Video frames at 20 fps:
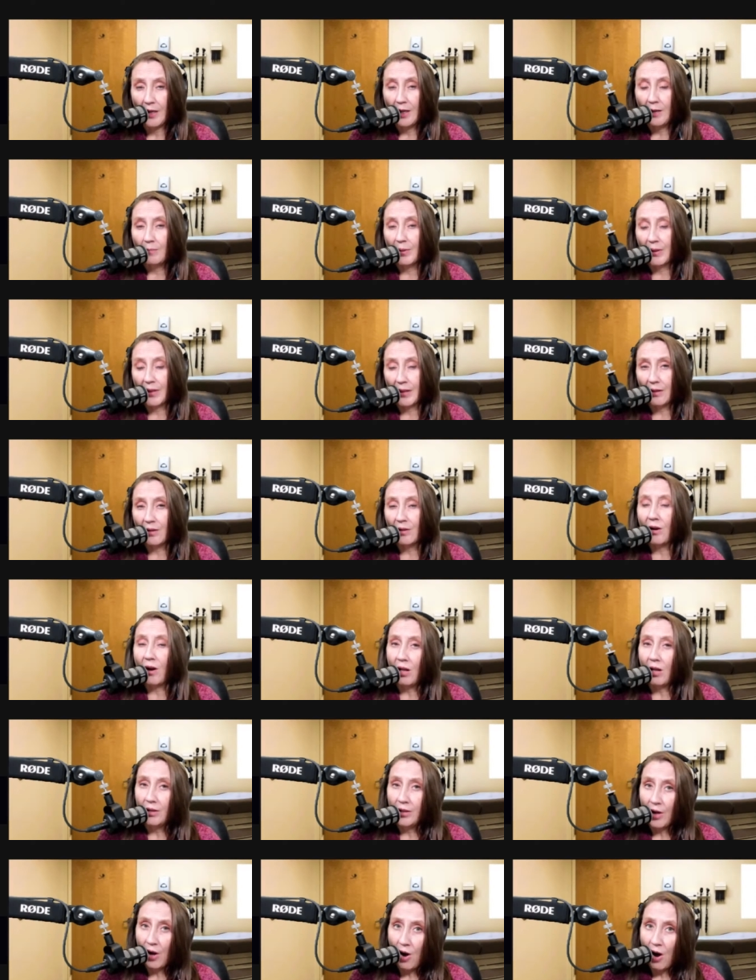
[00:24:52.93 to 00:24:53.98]
But there are
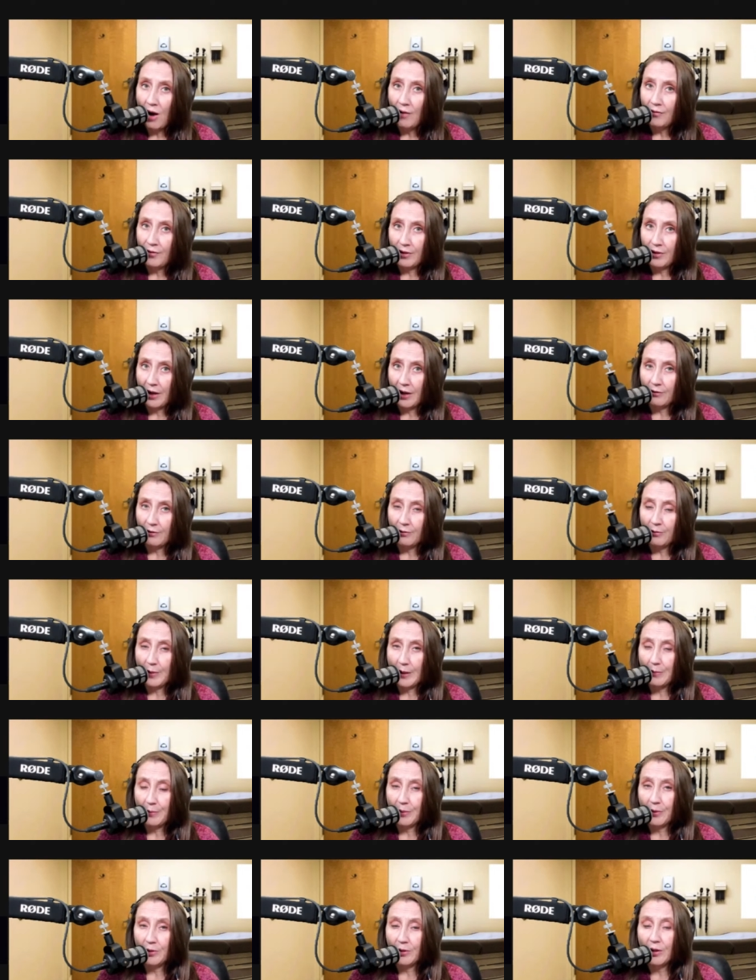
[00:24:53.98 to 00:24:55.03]
an awful lot of
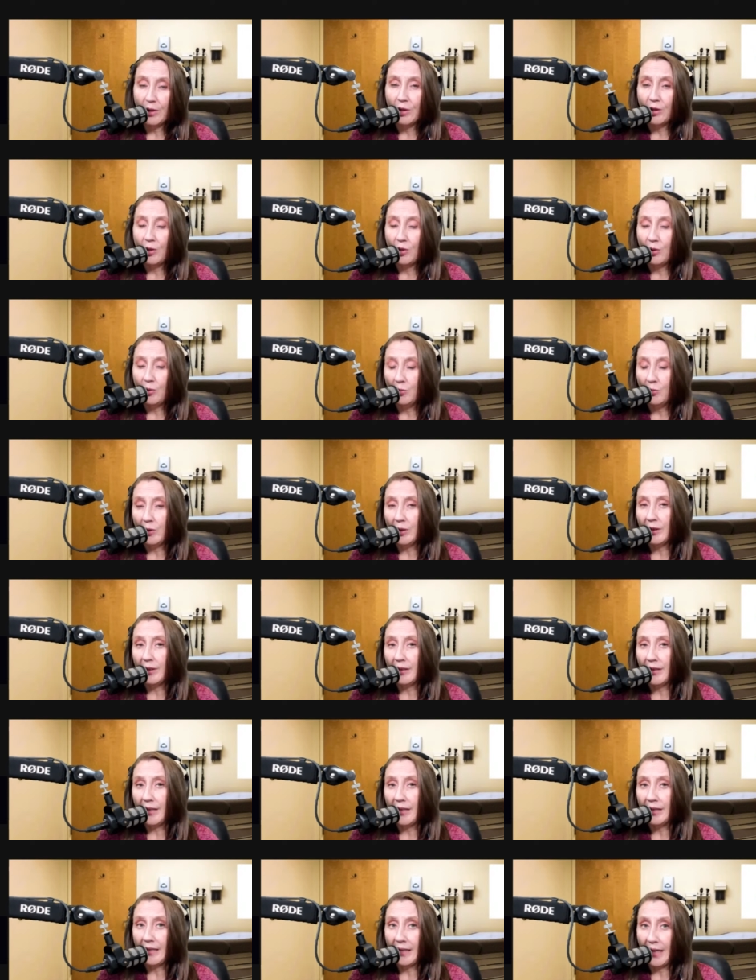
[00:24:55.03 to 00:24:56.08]
people who
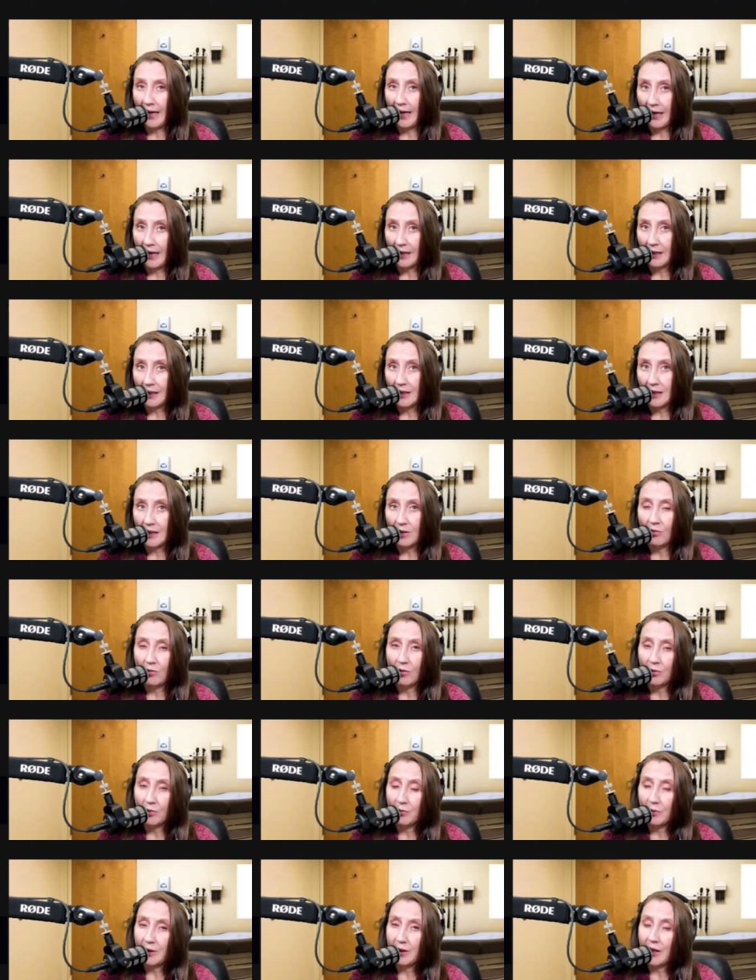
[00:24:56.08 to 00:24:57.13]
really can't
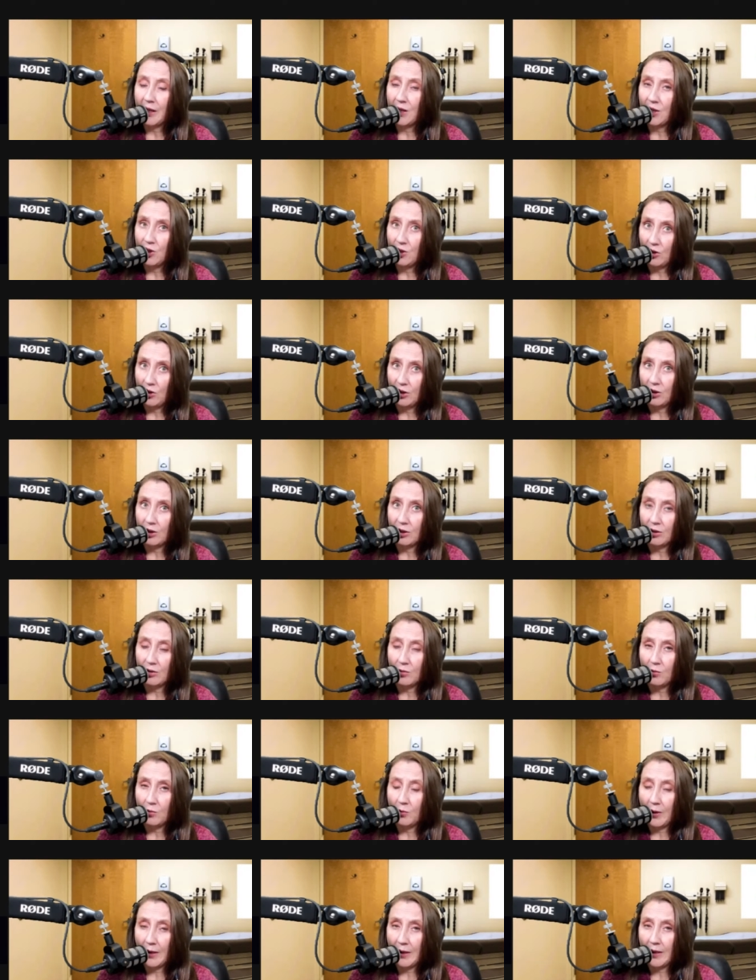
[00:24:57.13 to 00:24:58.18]
or really shouldn't
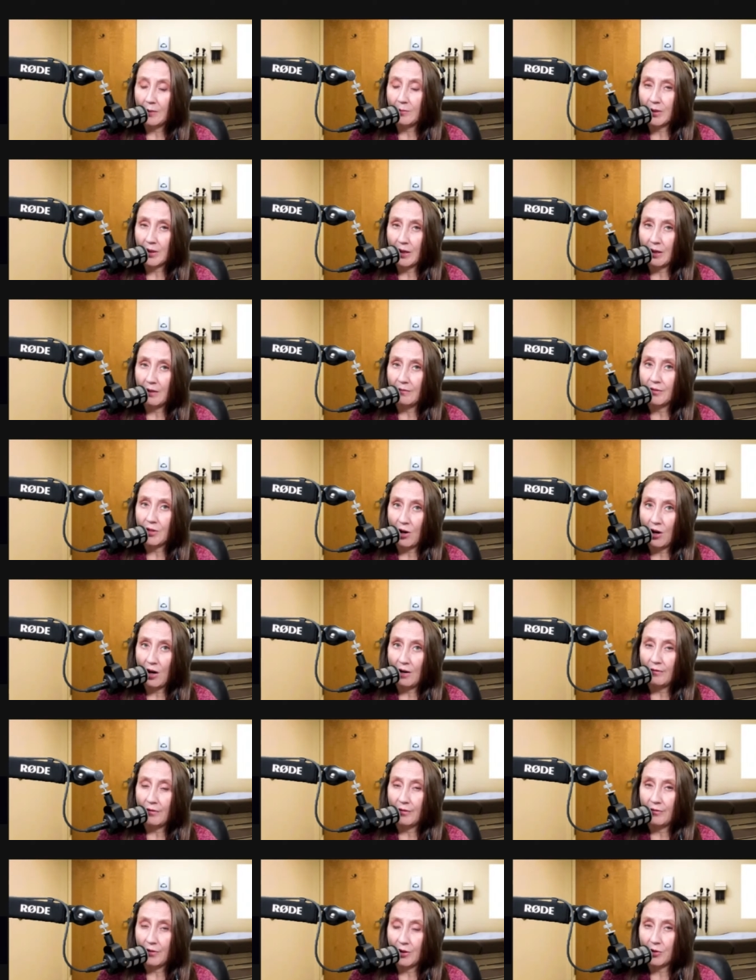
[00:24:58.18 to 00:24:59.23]
wean themselves off
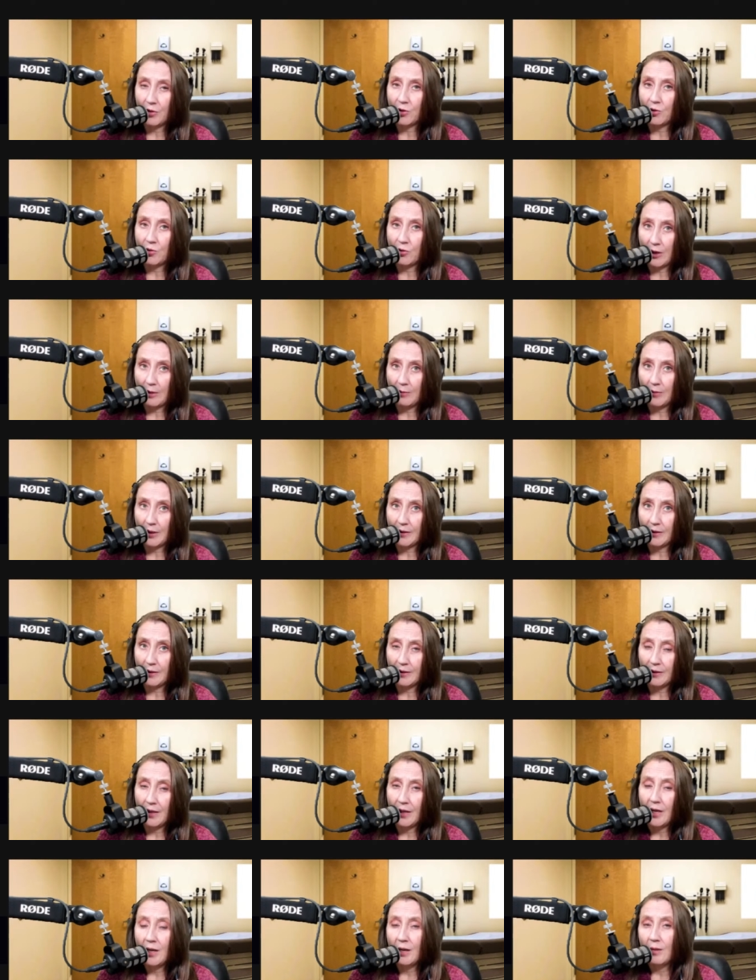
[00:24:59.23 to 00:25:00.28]
of those treatments,
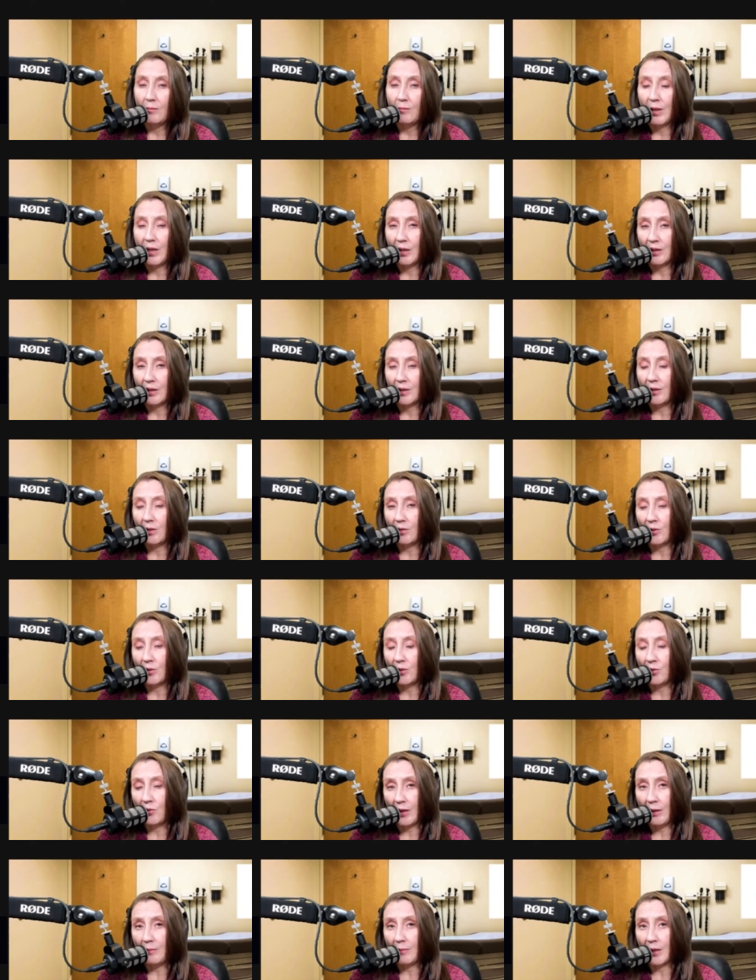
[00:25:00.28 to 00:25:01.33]
because those
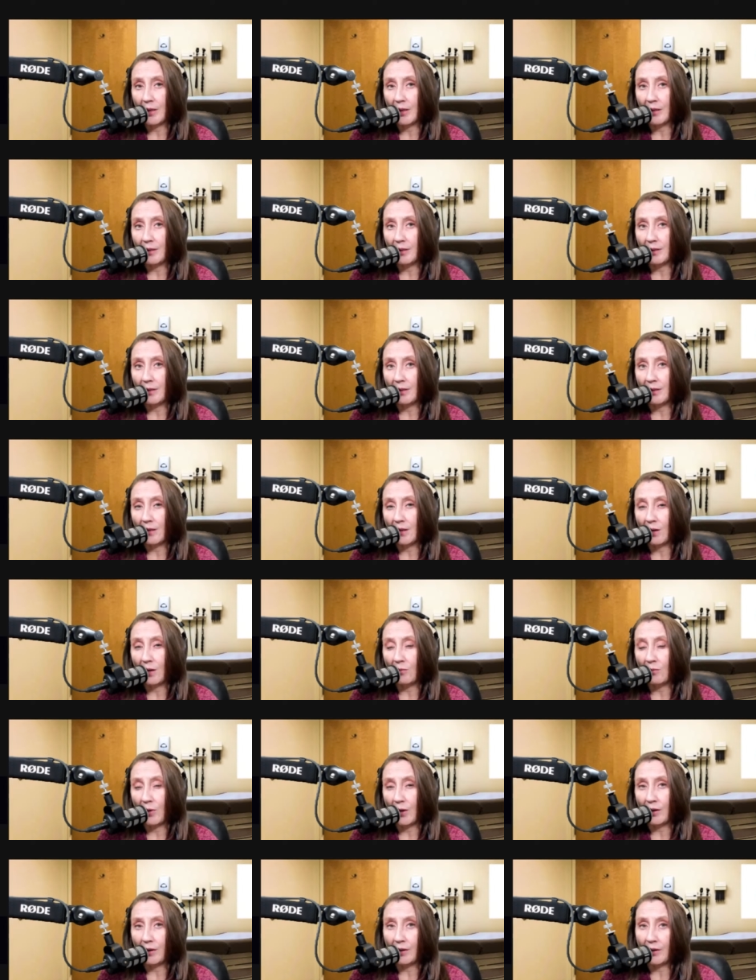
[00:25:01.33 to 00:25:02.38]
treatments are
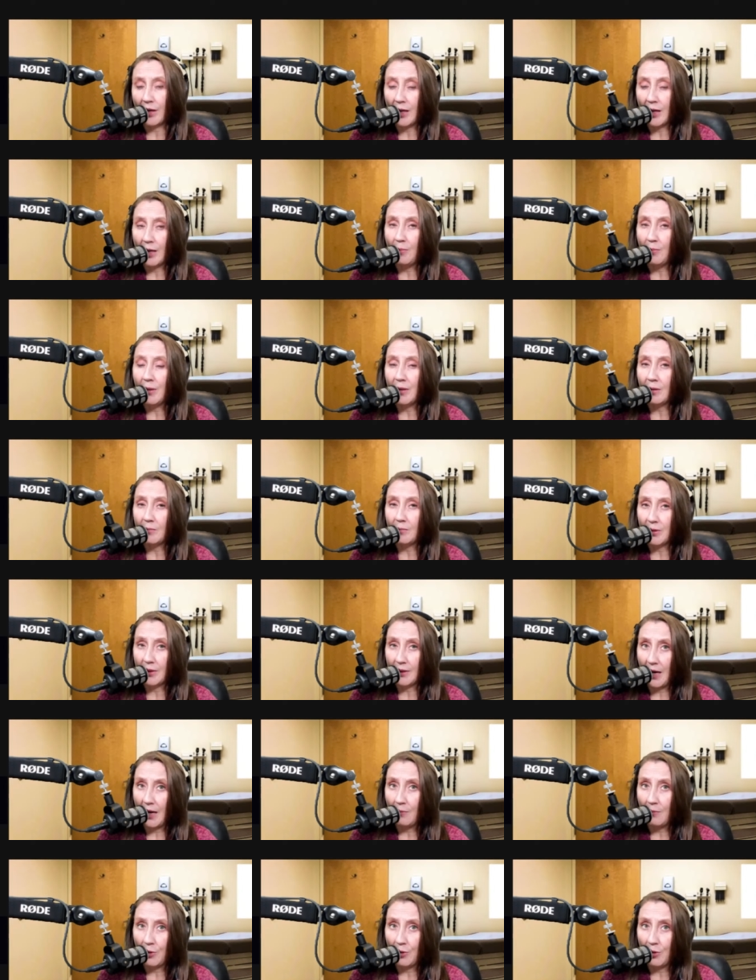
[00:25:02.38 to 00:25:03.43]
what are keeping them
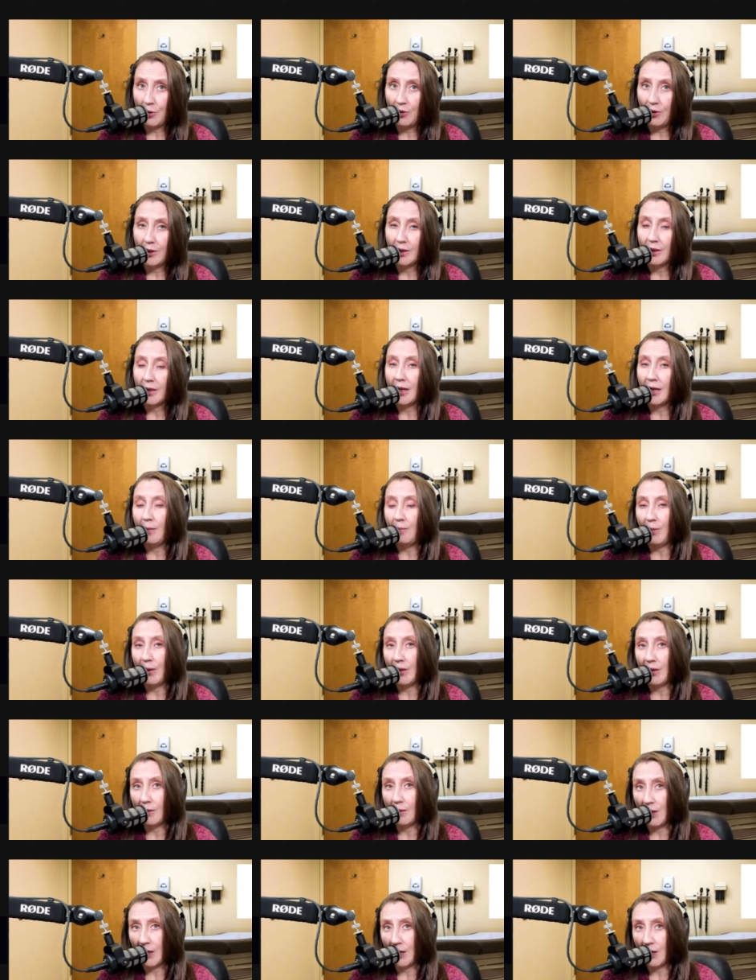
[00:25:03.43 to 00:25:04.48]
stable, keeping
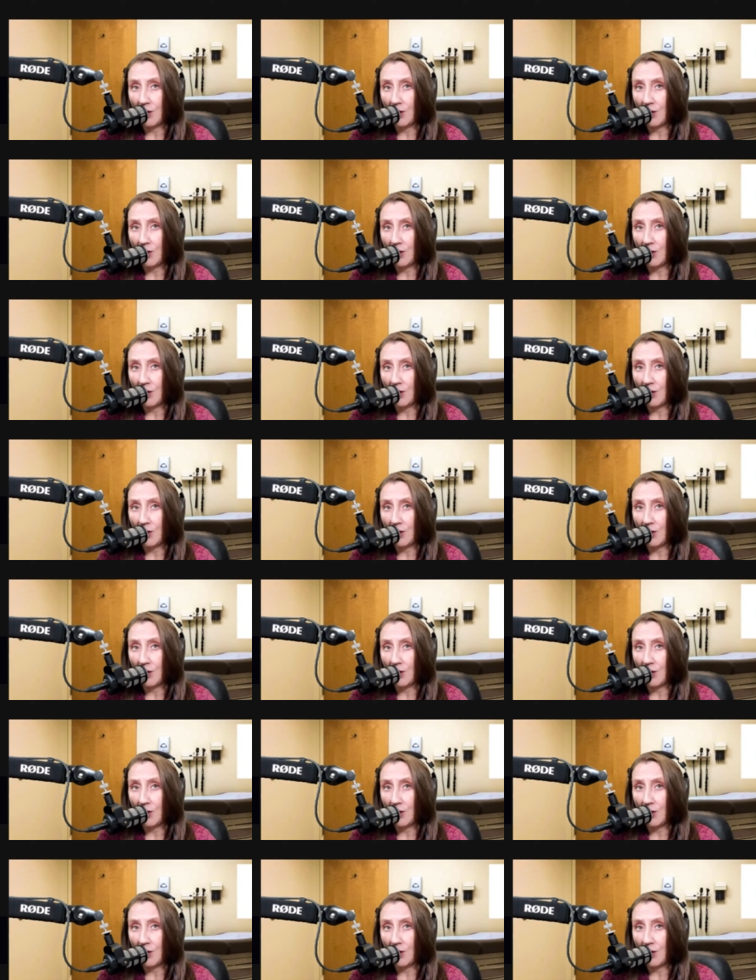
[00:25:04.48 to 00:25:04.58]
them in